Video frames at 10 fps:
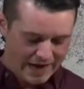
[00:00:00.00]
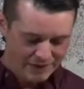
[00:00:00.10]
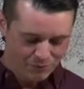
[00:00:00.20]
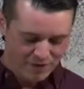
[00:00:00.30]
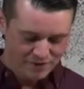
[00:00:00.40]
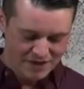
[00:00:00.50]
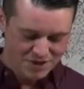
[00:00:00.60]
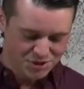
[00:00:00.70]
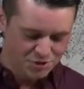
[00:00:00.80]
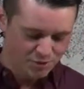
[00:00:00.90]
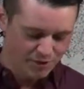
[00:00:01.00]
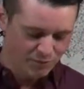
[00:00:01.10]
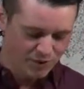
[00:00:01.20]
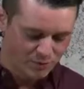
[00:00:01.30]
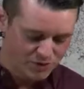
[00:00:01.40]
And in Revelation
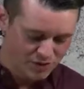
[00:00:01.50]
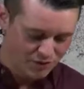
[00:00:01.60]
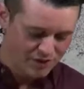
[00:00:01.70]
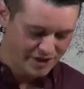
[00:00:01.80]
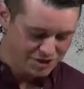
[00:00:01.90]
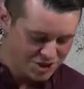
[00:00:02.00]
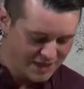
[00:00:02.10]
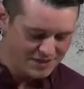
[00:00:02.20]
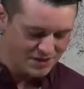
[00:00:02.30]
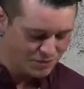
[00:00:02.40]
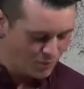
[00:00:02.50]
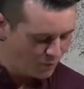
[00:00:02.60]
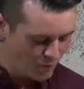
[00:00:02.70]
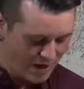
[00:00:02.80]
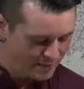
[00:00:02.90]
twenty-one, we're told that Jesus
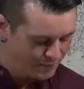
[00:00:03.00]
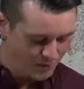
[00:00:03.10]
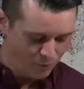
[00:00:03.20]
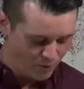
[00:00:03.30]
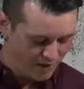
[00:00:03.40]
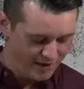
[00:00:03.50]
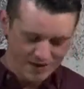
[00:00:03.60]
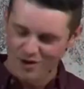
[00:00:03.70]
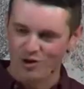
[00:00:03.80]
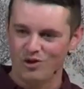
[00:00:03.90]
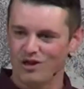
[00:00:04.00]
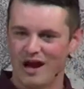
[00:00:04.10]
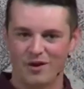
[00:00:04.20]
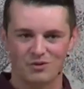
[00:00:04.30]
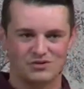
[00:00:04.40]
will wipe away all
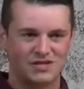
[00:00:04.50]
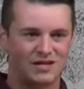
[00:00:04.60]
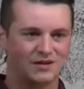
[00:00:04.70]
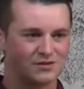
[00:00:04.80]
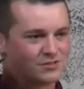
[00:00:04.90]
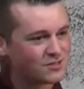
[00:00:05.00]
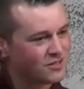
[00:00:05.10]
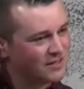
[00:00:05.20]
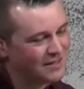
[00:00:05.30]
our tears.